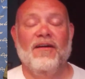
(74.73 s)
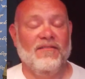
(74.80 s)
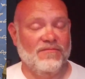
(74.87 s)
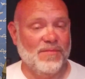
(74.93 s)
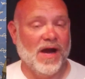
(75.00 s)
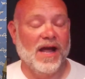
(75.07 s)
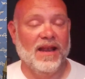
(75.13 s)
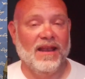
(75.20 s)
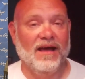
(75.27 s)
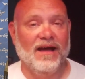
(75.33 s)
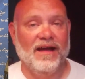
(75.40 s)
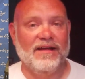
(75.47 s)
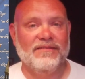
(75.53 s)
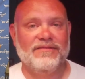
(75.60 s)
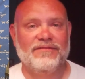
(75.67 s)
of my
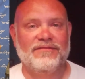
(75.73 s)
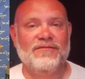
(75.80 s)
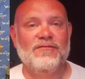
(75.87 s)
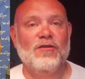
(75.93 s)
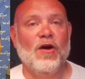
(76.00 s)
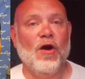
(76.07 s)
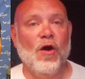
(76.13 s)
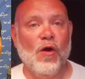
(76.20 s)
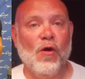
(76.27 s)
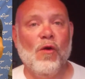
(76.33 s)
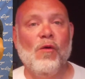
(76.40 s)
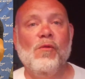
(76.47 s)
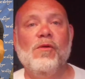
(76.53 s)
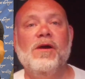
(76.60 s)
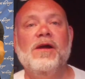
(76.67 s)
life.
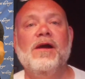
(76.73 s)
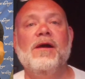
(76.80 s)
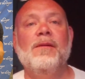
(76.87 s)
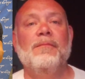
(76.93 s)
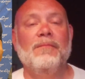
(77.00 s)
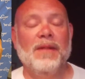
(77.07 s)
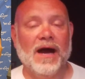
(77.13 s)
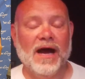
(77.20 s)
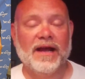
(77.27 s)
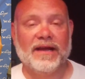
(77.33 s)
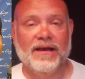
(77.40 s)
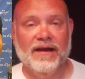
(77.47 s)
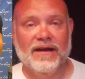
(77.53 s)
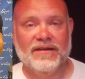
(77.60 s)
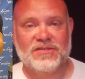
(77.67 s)
Oh my
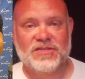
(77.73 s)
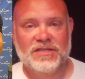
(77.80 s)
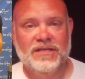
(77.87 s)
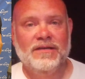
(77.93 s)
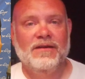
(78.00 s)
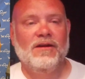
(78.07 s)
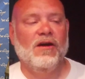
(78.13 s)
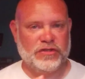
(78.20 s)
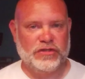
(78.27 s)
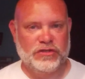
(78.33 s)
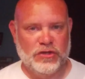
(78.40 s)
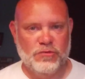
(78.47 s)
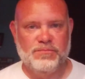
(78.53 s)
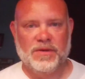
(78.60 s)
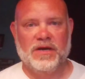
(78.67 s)
gosh.
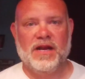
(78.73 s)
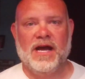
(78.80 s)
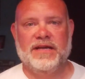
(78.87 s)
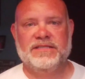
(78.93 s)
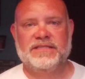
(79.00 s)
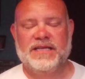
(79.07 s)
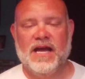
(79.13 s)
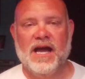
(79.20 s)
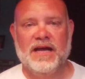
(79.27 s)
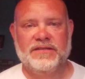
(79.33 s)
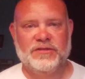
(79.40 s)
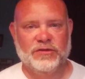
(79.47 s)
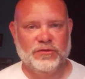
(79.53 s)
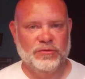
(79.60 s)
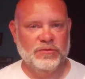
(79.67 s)
Super nice
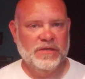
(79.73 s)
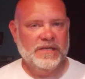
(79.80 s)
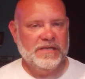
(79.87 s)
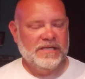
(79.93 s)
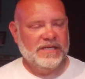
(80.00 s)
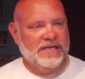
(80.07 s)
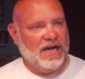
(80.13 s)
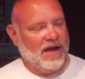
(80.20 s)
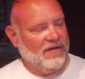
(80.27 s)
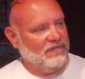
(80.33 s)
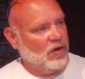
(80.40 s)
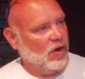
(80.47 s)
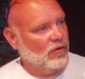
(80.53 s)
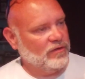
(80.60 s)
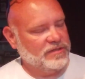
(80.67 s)
guy too.
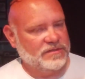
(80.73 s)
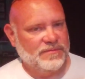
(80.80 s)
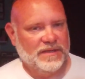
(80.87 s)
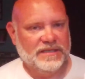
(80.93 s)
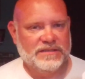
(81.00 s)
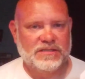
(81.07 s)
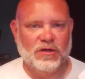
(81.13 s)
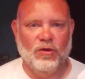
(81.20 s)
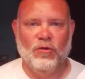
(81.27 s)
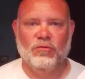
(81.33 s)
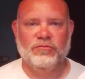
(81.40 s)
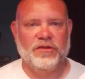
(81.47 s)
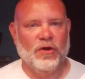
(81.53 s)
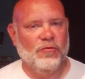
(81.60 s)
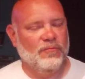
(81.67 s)
I've always been
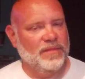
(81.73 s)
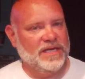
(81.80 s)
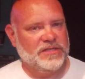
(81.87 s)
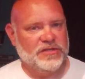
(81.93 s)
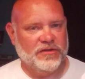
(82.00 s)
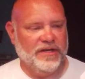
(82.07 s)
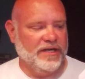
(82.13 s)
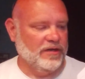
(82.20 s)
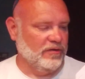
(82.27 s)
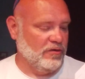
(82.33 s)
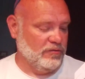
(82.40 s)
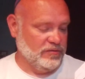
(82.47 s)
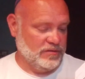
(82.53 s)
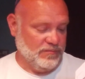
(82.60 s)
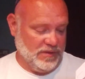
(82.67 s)
told don't meet your
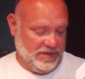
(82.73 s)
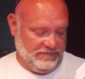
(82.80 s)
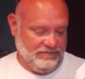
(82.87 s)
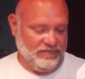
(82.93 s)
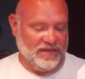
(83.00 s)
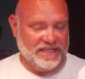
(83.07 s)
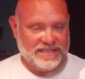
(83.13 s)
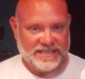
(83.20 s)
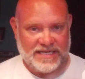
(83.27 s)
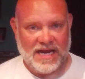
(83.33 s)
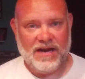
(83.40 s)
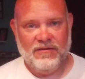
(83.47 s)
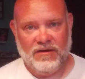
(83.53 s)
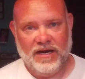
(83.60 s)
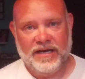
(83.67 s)
heroes, but this
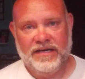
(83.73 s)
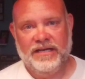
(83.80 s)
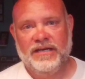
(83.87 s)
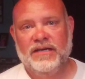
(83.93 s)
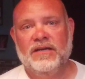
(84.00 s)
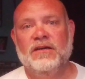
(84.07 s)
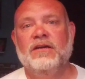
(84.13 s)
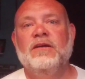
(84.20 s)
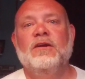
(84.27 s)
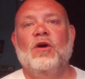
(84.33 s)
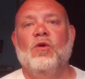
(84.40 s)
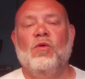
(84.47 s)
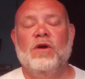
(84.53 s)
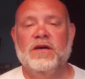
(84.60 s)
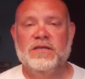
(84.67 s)
guy right here
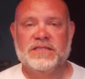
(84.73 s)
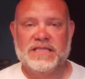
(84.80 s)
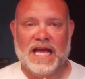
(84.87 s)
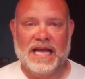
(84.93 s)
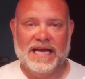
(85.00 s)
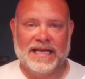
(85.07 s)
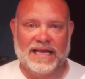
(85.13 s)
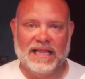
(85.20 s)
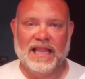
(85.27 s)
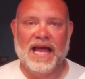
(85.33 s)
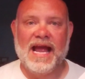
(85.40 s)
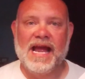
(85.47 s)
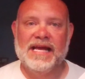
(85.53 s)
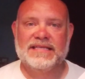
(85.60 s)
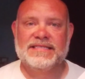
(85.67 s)
was a
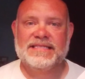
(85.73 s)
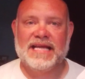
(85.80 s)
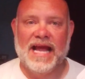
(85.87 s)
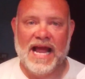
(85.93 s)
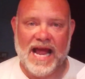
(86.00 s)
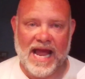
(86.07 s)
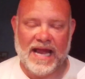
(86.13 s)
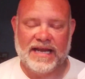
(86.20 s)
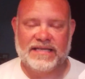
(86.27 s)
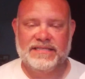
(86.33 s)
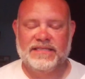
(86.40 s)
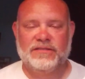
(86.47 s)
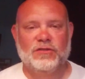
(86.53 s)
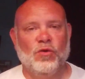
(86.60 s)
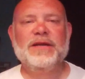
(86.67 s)
class
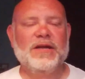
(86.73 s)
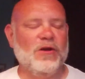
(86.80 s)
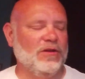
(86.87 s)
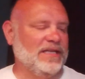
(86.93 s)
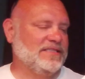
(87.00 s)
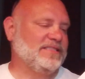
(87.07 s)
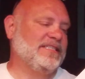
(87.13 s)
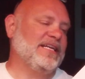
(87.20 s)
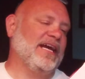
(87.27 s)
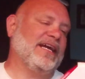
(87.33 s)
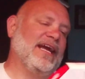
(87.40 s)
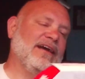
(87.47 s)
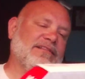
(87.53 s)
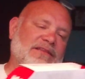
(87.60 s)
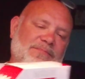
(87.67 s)
act. Here we go, let's
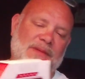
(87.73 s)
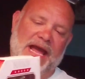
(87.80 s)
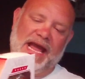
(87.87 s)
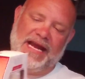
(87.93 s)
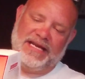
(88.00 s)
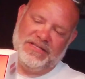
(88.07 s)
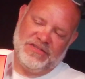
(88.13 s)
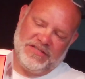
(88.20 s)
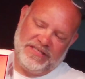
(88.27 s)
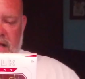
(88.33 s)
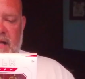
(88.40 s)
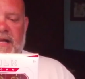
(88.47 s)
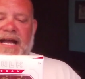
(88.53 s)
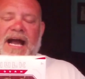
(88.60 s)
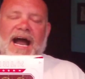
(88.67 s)
check out the packaging.
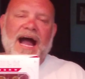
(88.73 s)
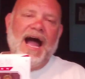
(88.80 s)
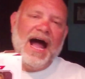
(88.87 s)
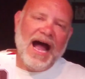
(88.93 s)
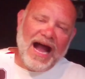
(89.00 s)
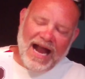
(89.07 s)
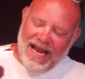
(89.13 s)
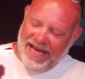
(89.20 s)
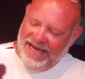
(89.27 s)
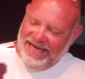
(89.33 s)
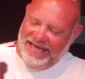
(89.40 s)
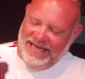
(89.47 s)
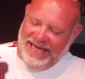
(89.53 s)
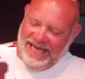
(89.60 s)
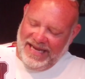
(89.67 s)

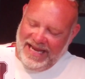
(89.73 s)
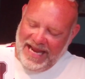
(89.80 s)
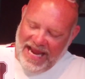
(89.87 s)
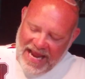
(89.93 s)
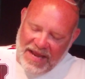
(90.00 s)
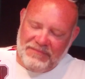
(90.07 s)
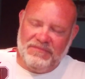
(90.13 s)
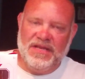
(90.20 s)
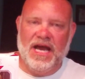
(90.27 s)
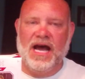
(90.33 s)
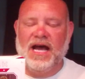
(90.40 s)
I am